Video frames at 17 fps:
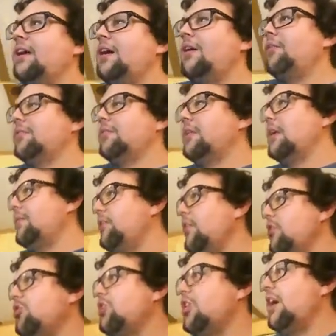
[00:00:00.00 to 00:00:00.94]
I always liked
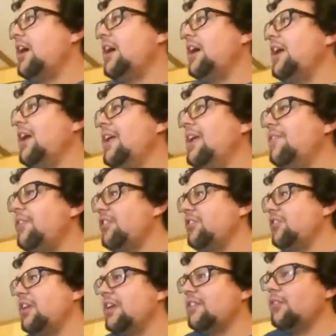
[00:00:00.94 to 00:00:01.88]
fish. Uh,
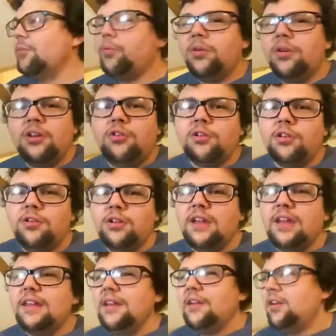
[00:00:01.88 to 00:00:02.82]
fish tanks. They're pretty cool to look
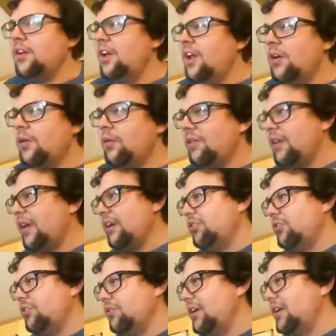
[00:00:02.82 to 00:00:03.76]
at and they
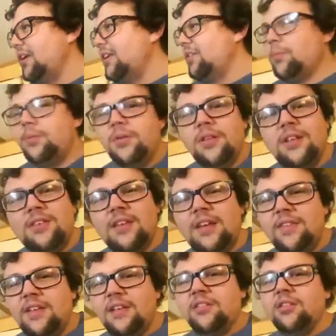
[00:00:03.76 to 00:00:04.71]
relax you a lot. It's, at least I
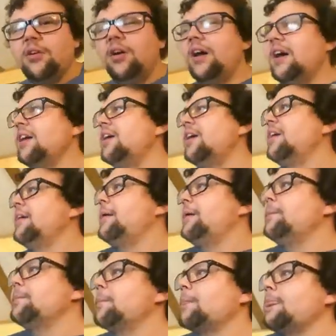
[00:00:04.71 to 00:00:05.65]
think so. Uh,
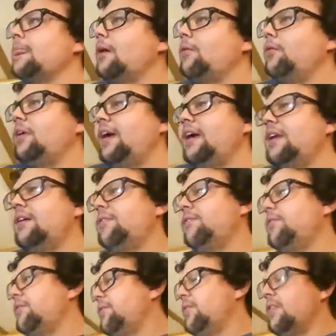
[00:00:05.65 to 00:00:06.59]
we had a
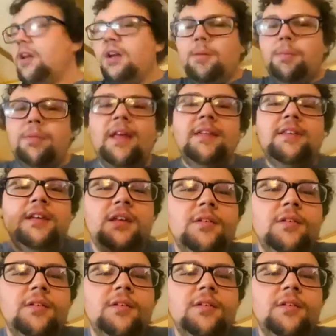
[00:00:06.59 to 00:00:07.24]
Uh, planted,